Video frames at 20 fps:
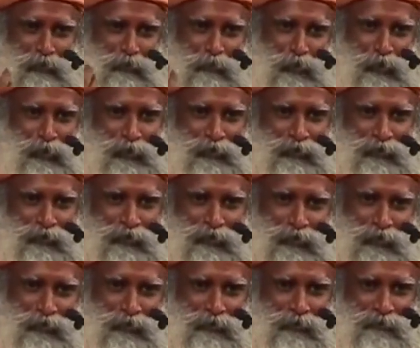into body,
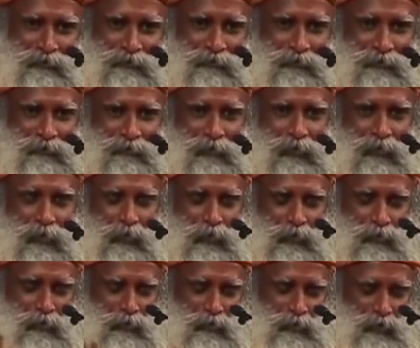isn't it?
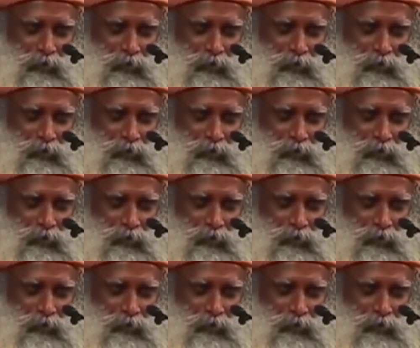So